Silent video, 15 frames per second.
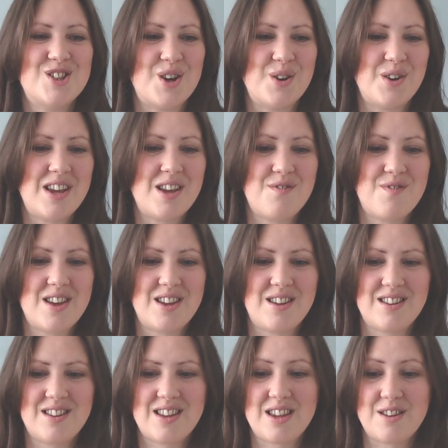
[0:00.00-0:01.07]
So
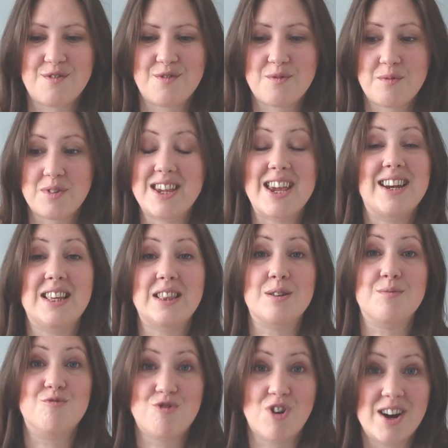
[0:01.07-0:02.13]
if
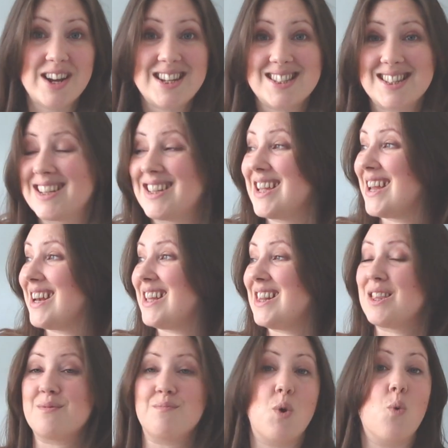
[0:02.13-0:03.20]
getting them right and
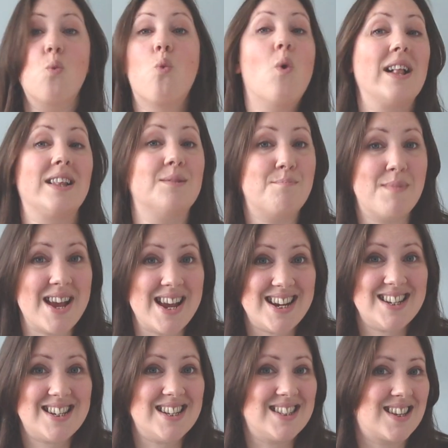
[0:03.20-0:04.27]
getting them well
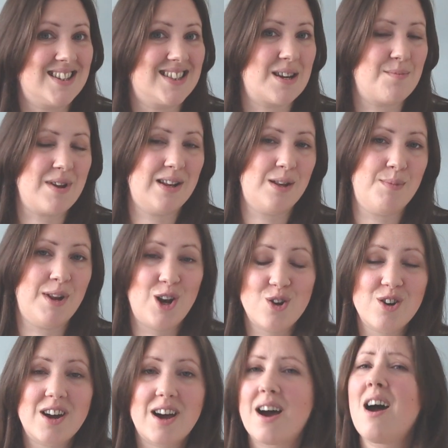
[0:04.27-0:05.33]
made is going to take me a little
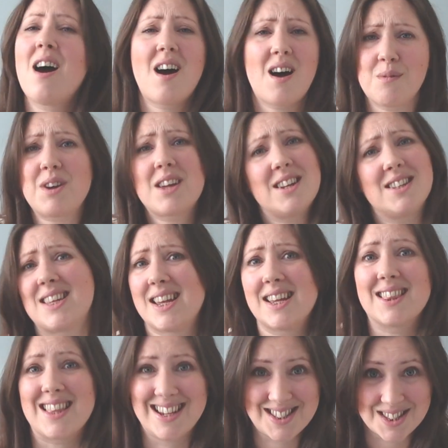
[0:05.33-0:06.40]
bit longer, I'm going to
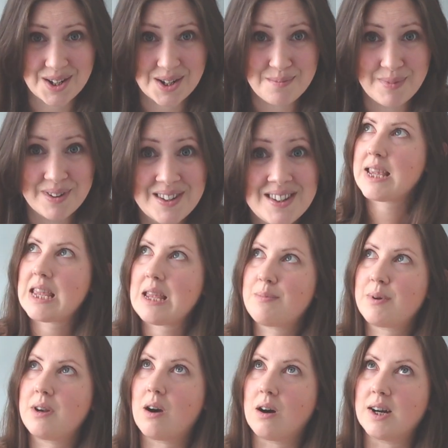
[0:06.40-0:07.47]
take that time. I may
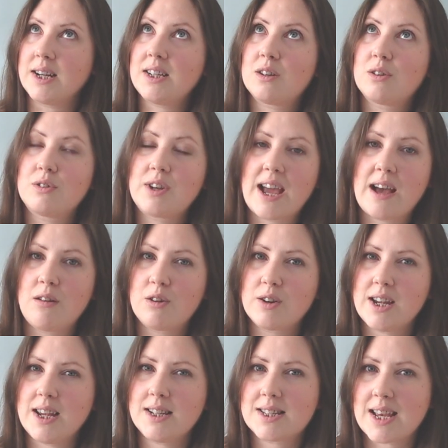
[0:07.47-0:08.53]
keep an eye on how
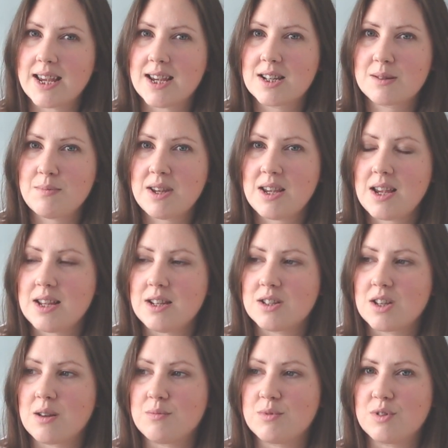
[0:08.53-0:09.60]
long it takes me
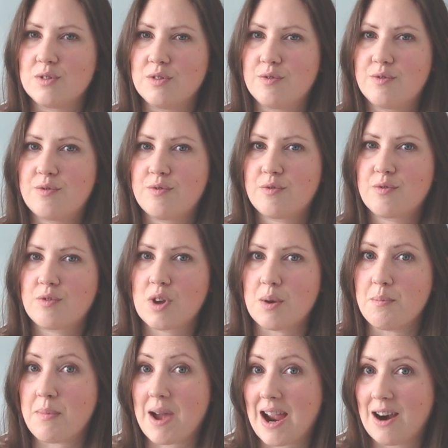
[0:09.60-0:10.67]
in terms of
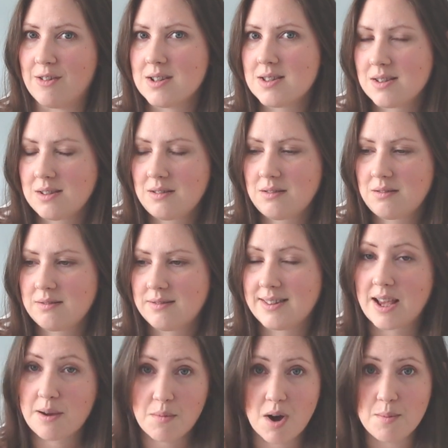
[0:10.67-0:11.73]
comparison.
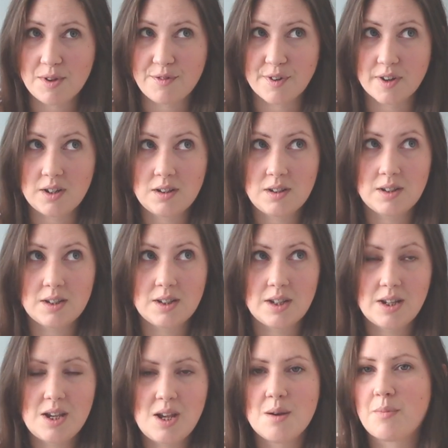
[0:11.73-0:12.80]
That might be fun,
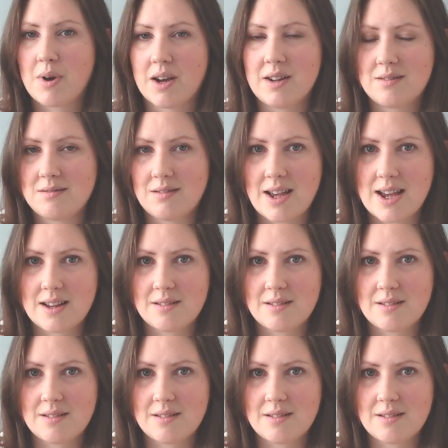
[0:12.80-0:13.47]
but